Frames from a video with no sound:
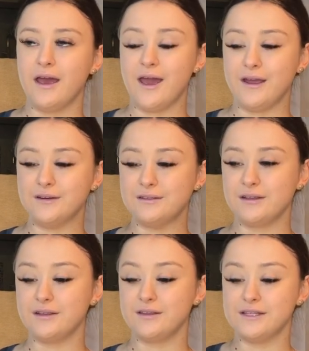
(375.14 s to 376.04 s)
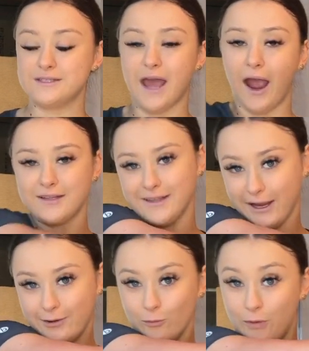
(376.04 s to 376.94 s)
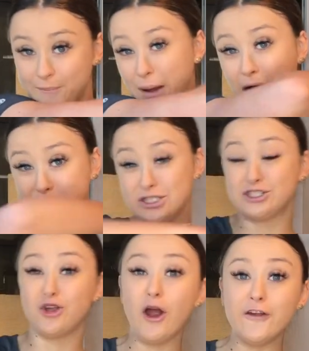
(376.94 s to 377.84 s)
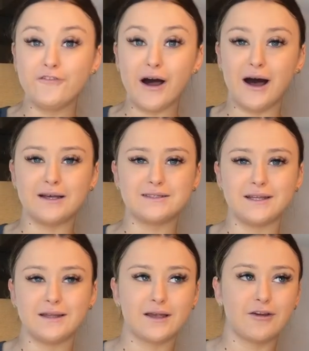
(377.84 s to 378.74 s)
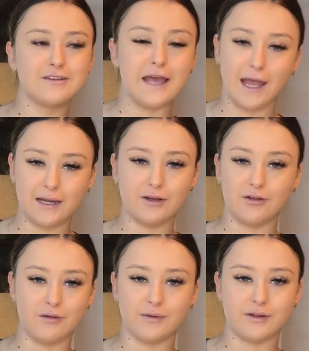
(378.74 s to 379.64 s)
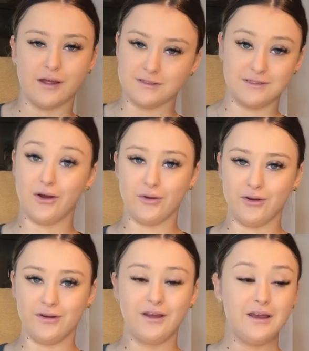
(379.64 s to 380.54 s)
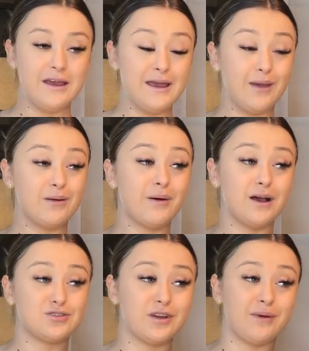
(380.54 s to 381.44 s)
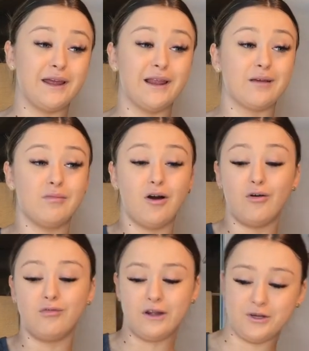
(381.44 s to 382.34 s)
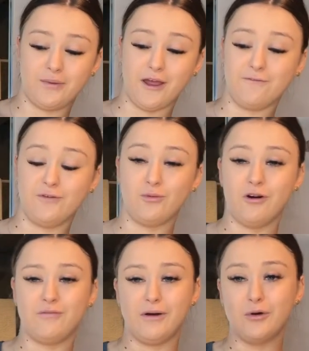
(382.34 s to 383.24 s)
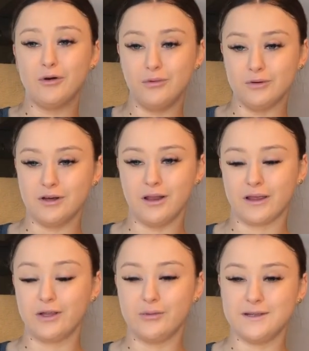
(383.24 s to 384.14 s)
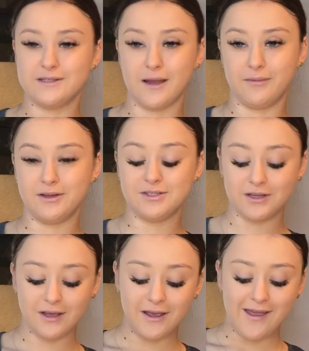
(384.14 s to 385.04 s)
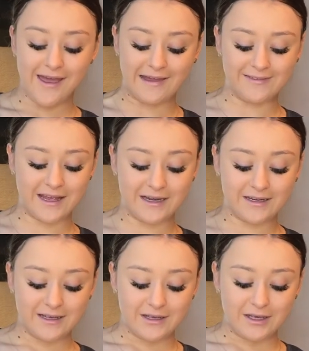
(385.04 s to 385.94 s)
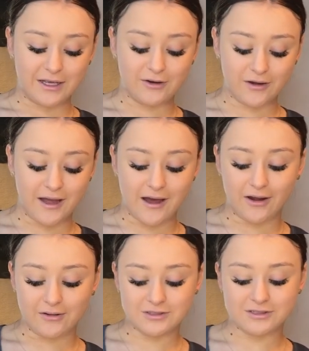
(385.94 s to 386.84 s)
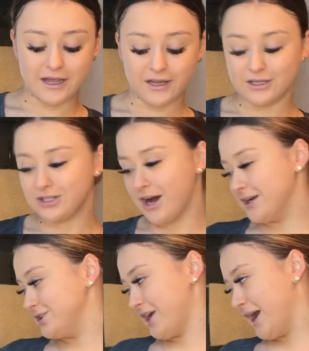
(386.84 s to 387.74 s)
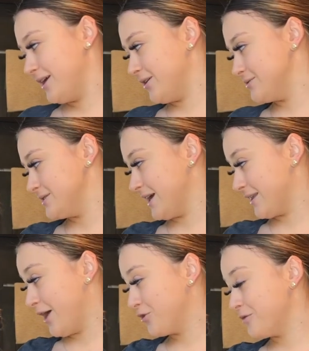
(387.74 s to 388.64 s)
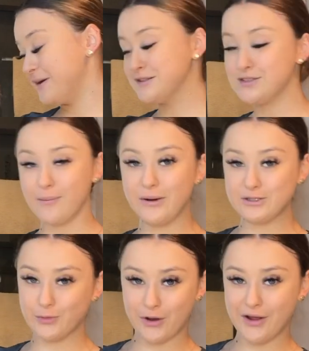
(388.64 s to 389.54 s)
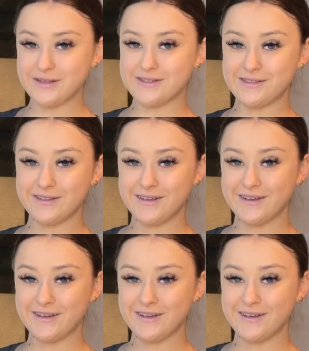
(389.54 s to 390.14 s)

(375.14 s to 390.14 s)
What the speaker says: And this taxi like went past so fast in like a 10 kilometer zone. He went past me, but he like, my whole radio plate flew off. My hood got like a little bit damaged. And then he got out and I was like, kind of shaking. I was just like, that could have been so much worse.